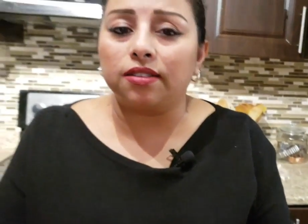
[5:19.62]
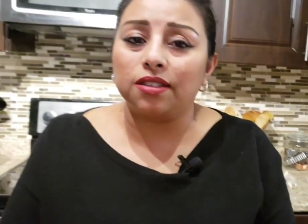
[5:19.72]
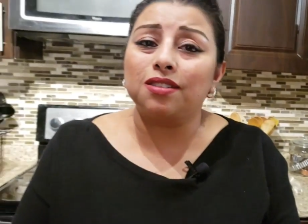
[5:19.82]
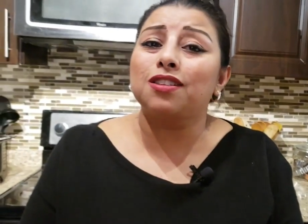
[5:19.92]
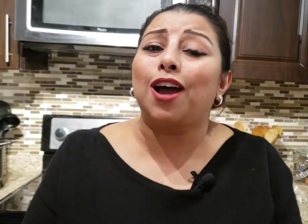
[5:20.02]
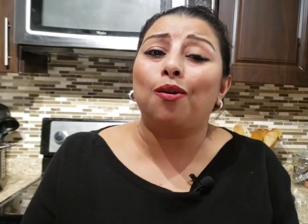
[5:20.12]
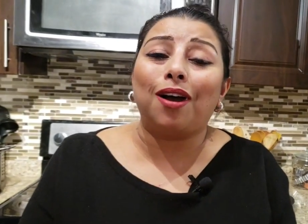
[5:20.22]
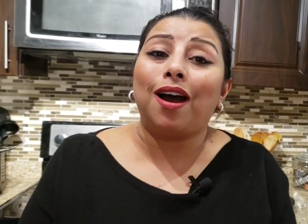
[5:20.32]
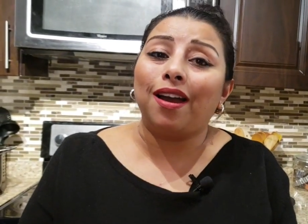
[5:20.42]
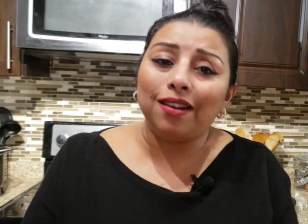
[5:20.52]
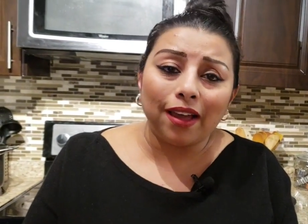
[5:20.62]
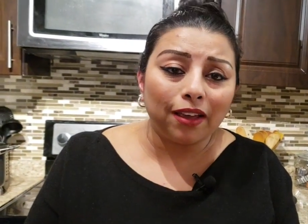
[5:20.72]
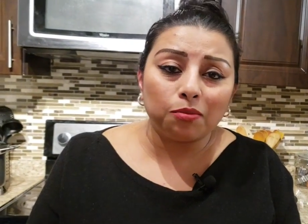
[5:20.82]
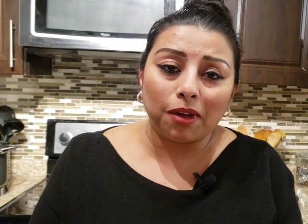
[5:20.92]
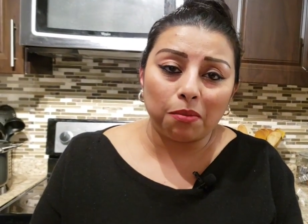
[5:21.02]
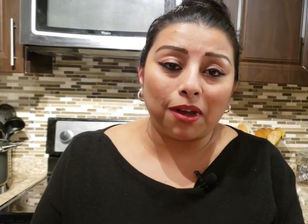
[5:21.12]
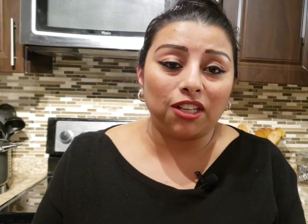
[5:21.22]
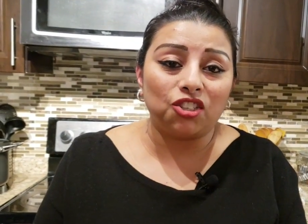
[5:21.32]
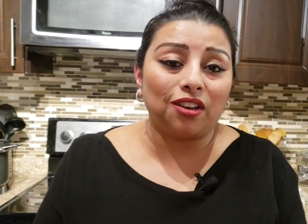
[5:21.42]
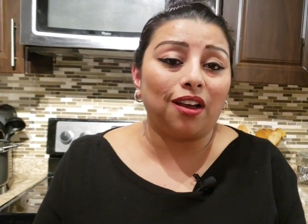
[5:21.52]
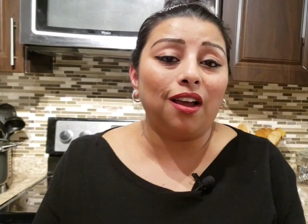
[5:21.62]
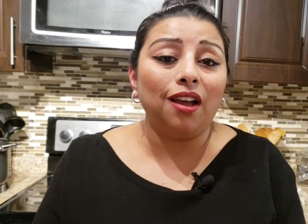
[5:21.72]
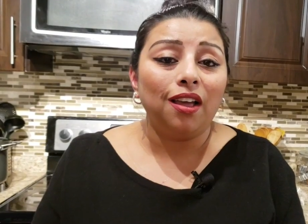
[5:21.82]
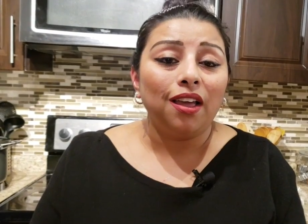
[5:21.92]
this is how I like my bhajia.